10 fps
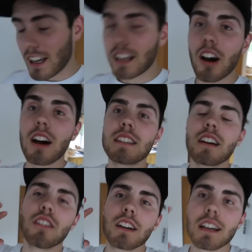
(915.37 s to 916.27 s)
I can't
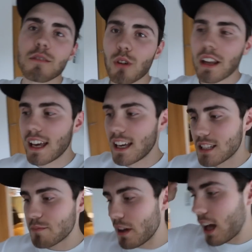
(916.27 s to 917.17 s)
tell you guys what it
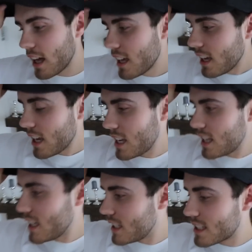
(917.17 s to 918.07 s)
is, but it
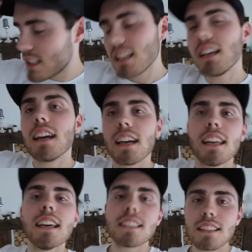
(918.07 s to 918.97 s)
needs
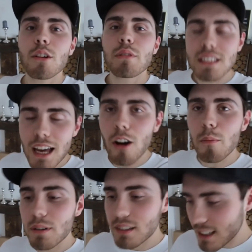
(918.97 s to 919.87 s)
Zoe's
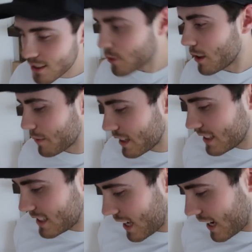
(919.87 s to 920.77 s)
help. That's all I'm
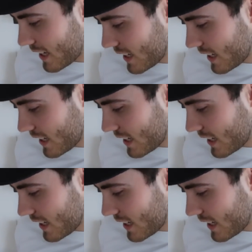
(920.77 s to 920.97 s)
gonna say.